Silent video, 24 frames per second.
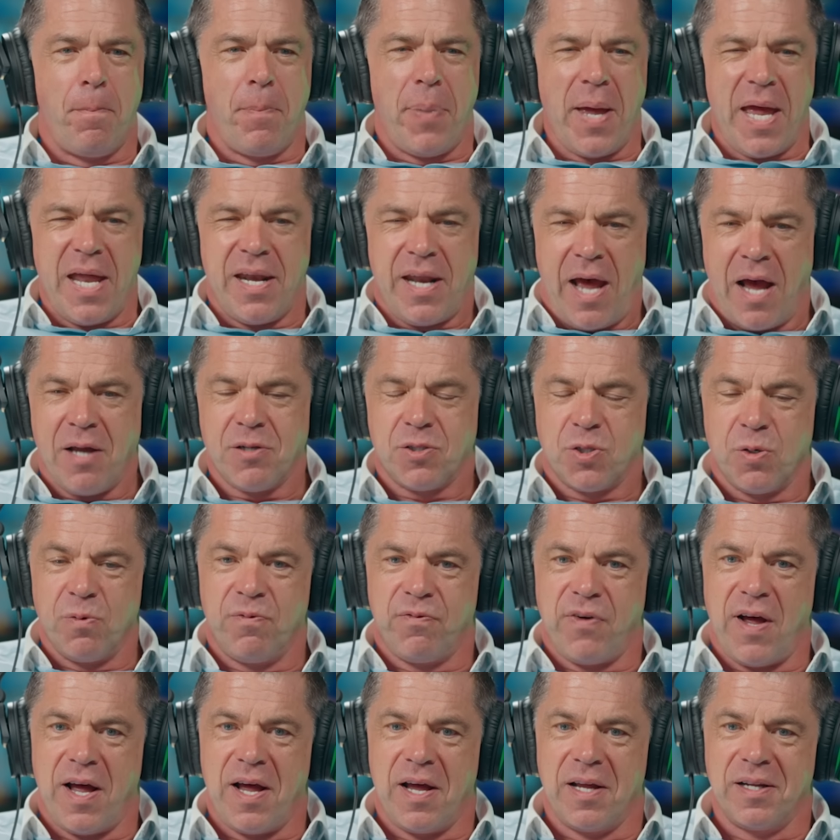But in actual
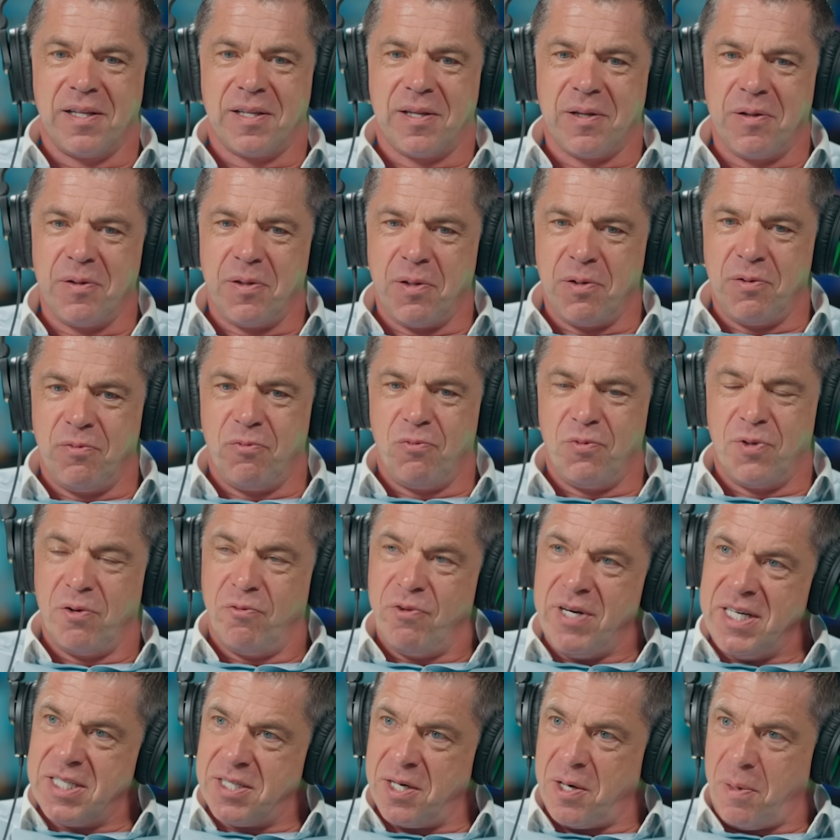fact, the
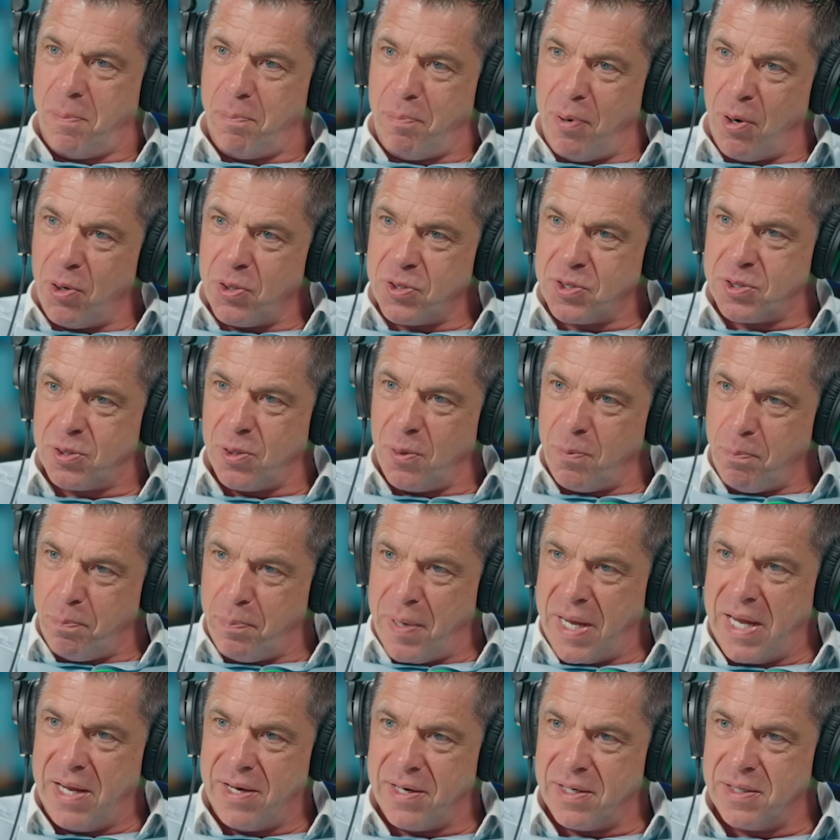reason I paused on
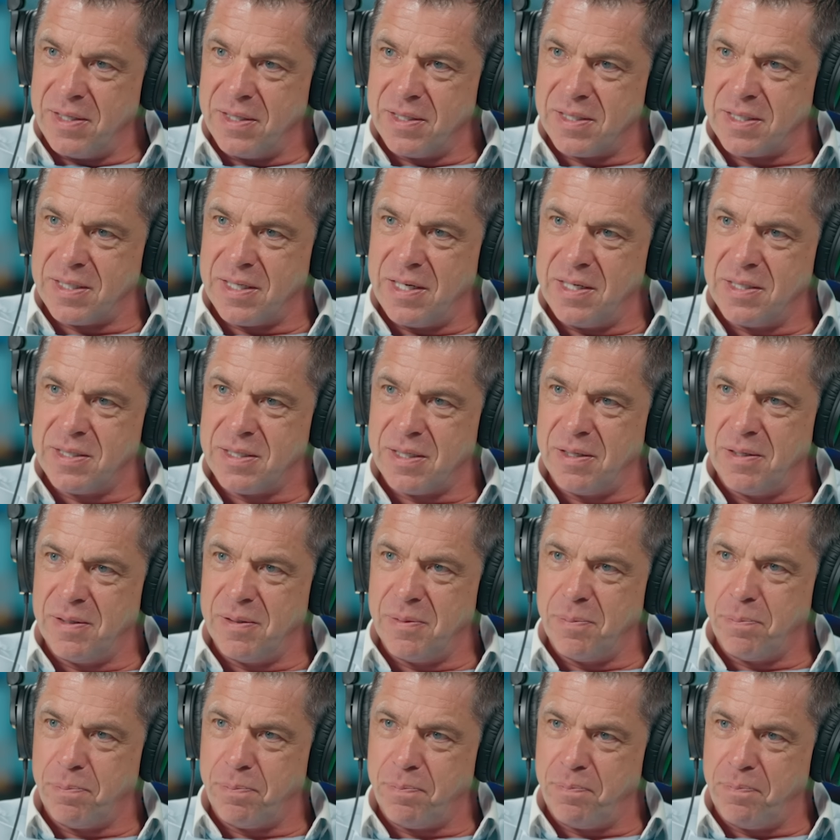parents is
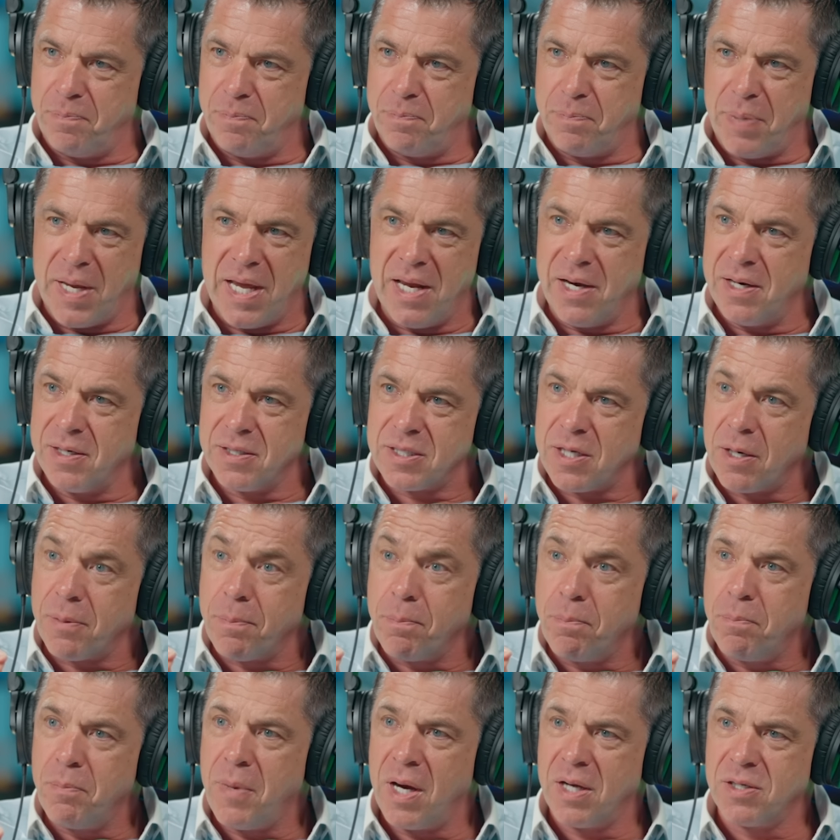parents are
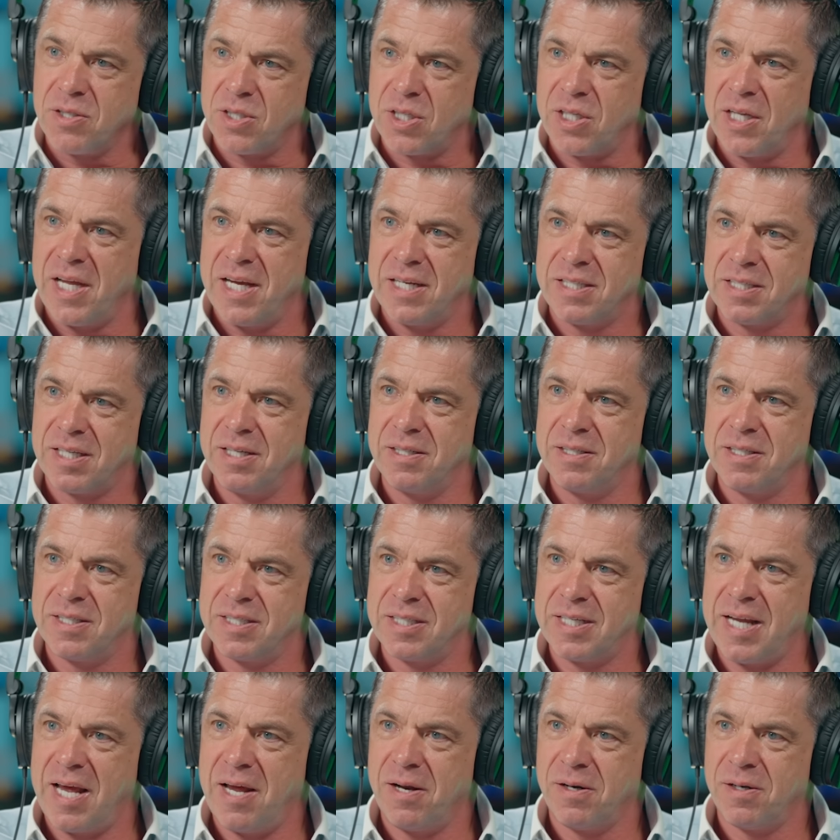much less
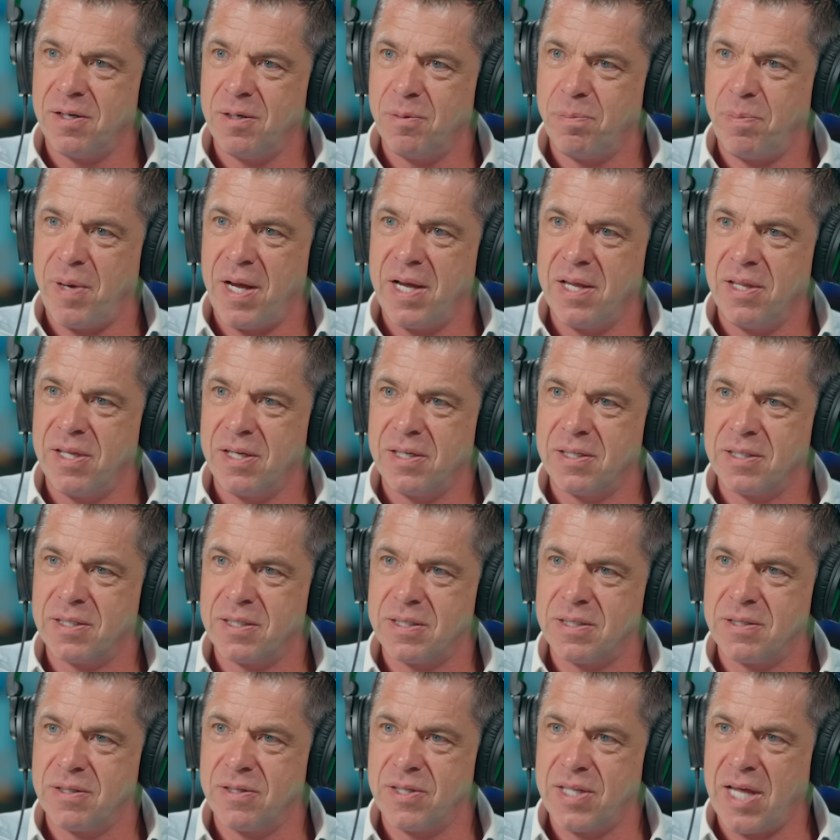concerned by
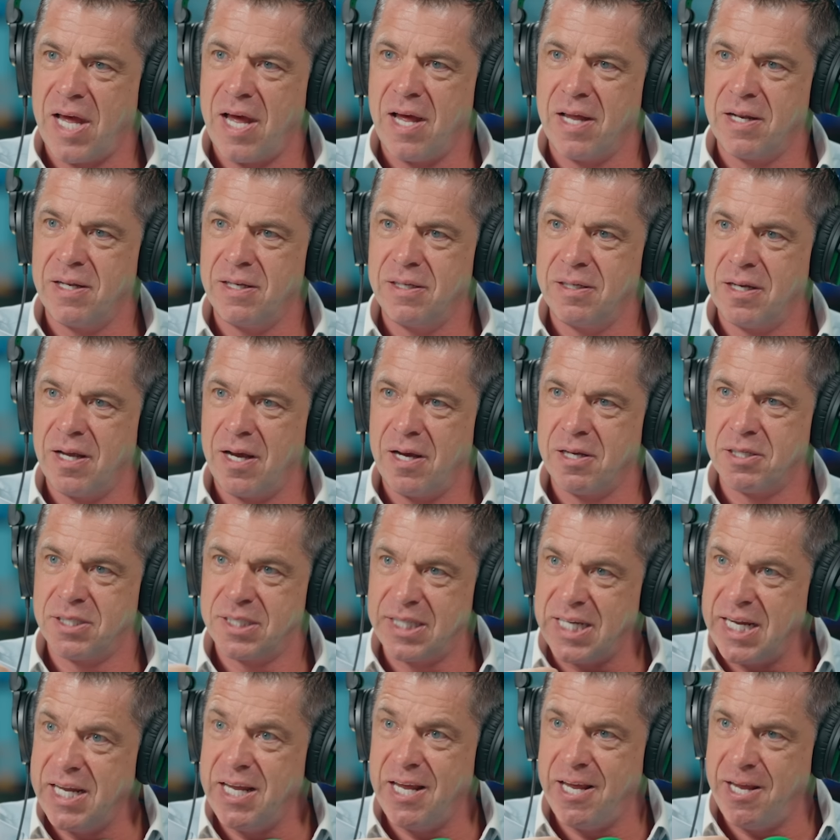this than a
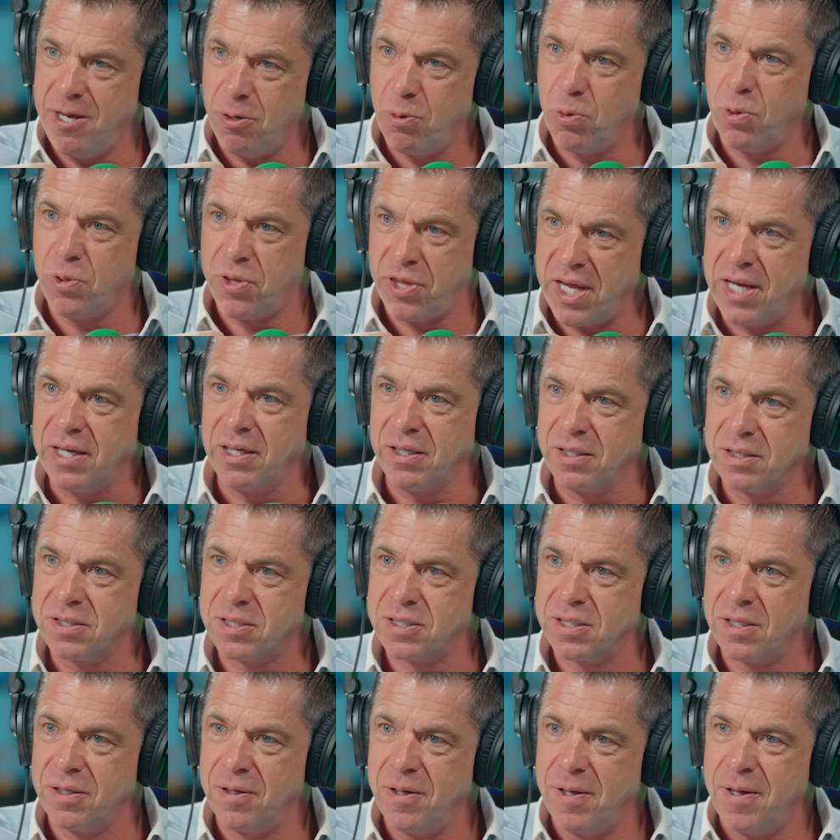CEO
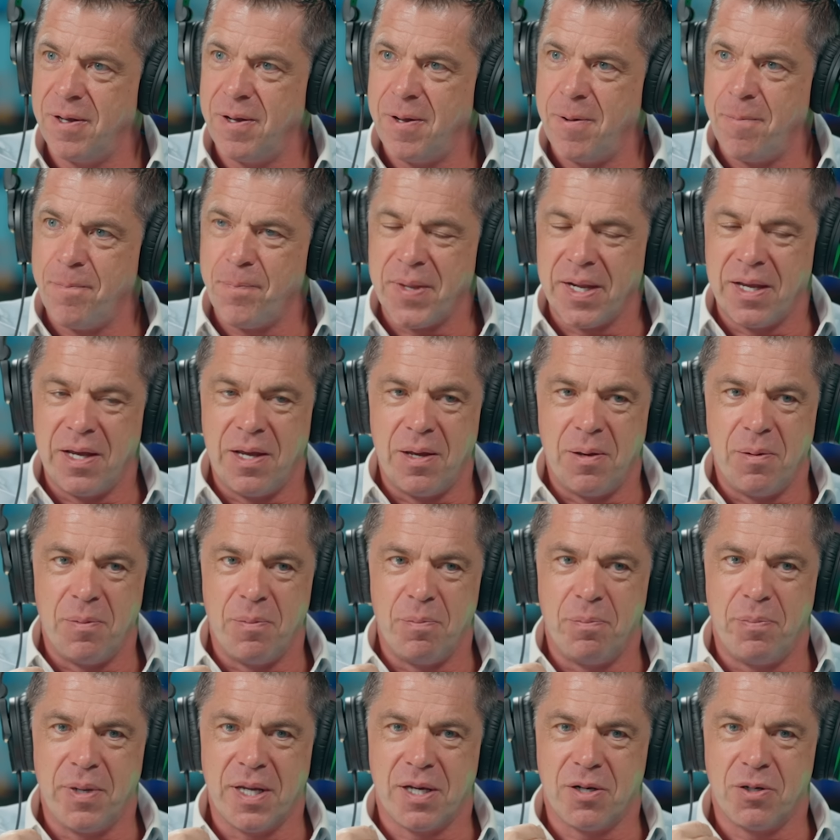thinks.
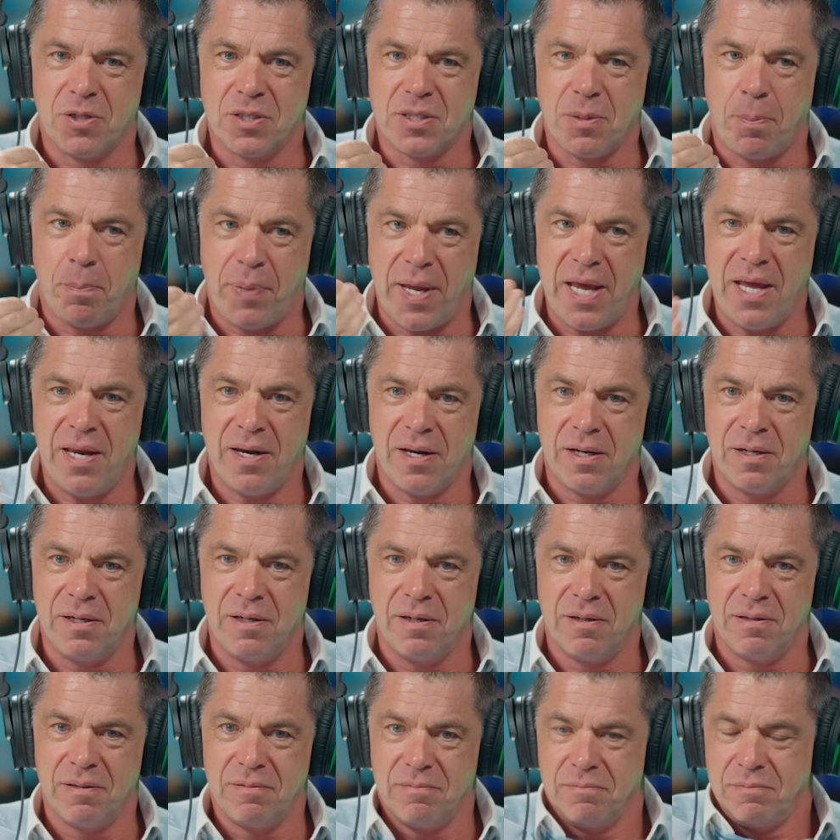Because a parent,
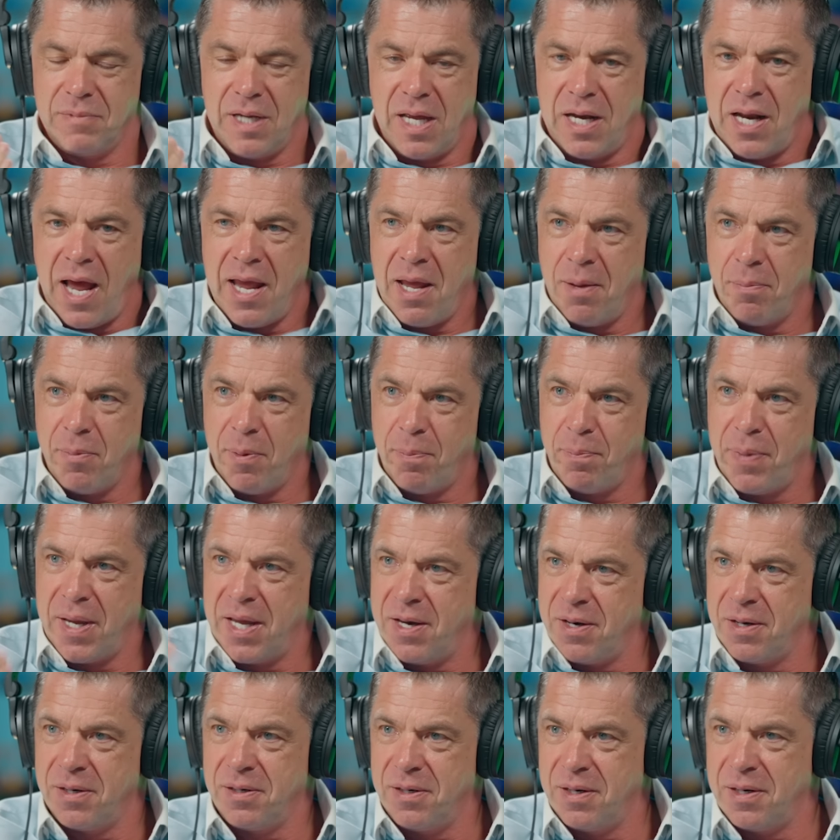and I am a
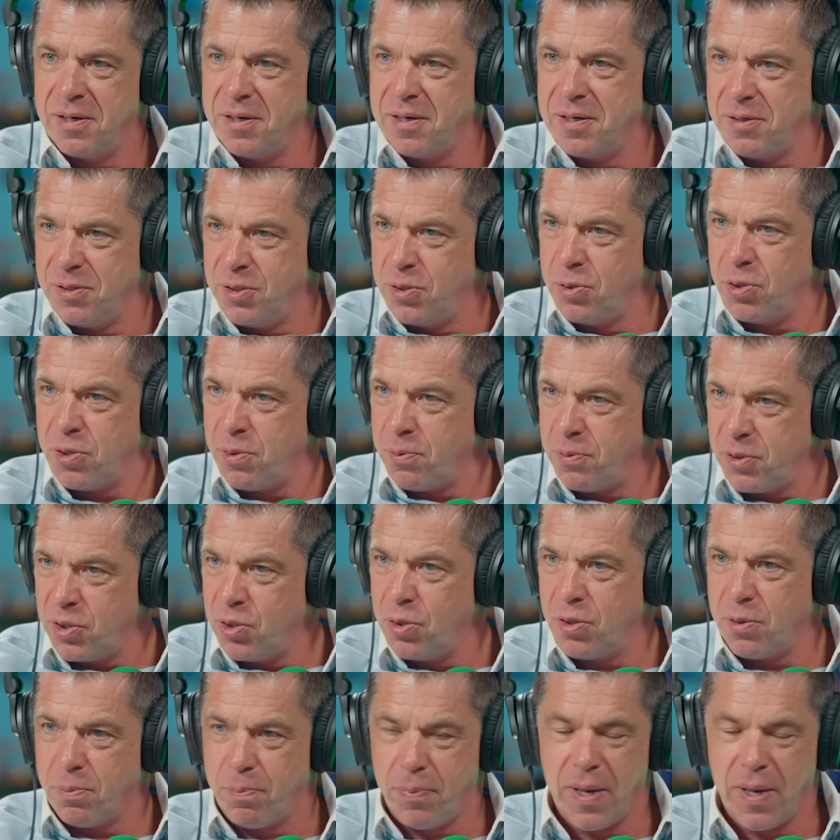parent, you're a